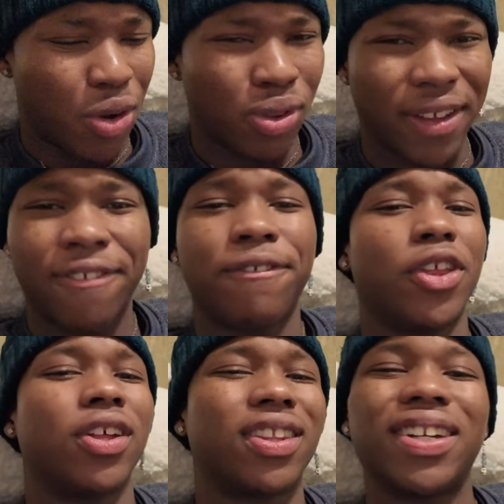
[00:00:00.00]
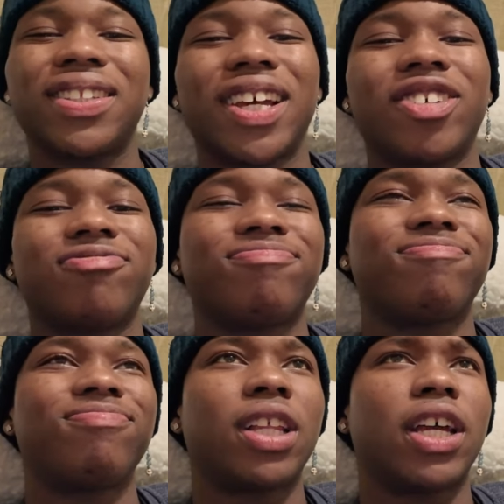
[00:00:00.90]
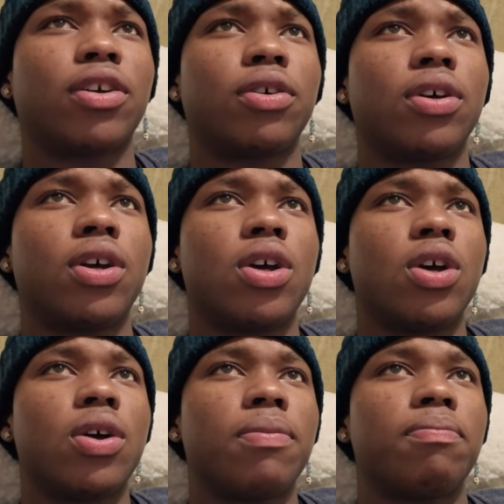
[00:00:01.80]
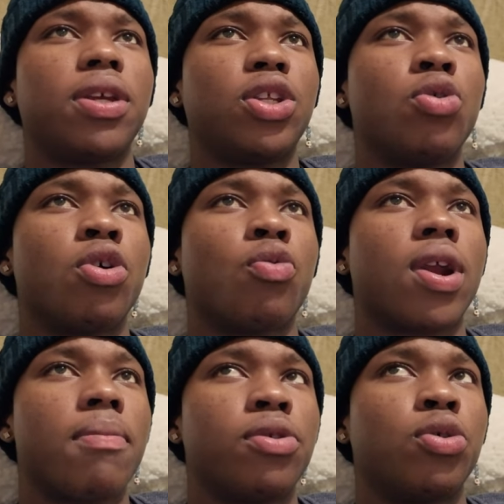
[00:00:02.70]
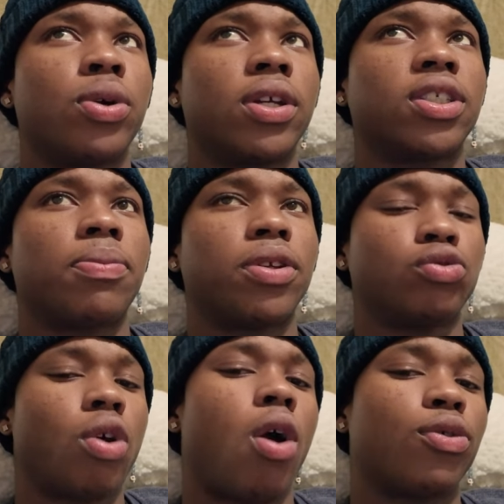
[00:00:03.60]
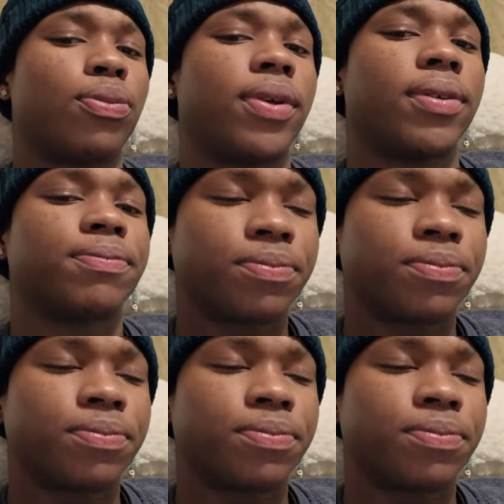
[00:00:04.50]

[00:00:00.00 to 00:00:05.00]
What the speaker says: like feeling like that. Like me doing what I'm doing, something's wrong with me.